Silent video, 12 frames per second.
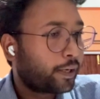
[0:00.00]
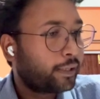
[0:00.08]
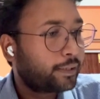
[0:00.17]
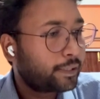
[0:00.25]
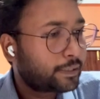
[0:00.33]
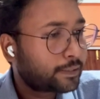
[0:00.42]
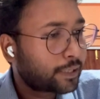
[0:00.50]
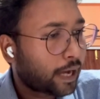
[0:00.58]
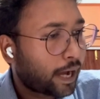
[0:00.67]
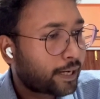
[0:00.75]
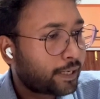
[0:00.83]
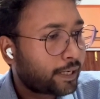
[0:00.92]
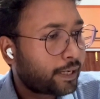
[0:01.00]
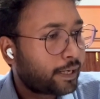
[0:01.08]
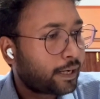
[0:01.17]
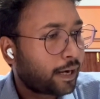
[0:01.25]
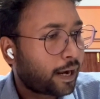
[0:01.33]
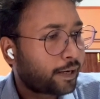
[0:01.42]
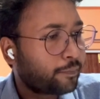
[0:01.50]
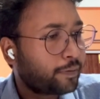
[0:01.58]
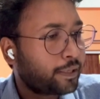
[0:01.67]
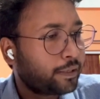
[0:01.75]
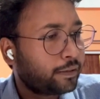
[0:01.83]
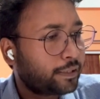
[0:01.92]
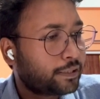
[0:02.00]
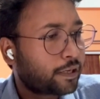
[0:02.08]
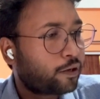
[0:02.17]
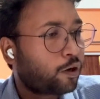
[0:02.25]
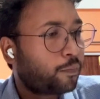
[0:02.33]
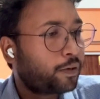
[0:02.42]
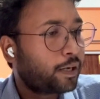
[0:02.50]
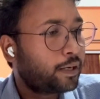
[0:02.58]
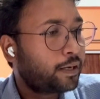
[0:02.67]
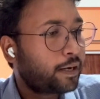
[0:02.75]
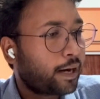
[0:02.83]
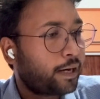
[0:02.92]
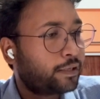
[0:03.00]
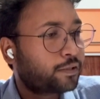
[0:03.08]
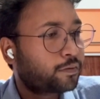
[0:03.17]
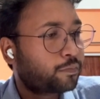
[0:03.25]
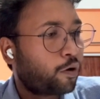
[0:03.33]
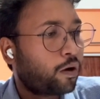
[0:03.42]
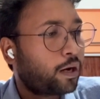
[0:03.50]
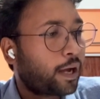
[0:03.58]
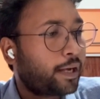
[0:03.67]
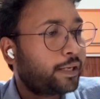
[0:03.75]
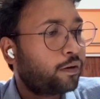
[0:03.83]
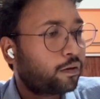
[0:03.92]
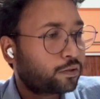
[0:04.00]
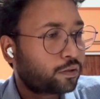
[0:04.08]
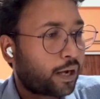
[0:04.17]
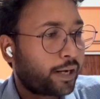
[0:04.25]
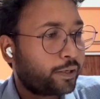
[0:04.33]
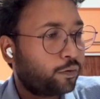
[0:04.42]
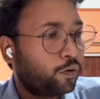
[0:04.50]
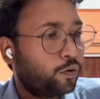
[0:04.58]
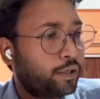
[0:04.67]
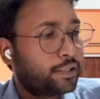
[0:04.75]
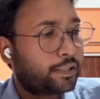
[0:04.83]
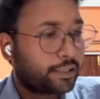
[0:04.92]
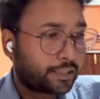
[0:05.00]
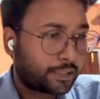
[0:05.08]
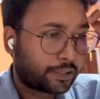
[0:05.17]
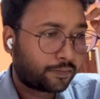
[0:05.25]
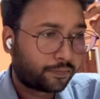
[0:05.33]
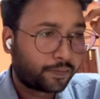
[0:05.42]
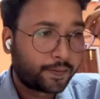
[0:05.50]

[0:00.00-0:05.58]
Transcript: in this IA, IB, these are dominant, and small I or IO is recessive.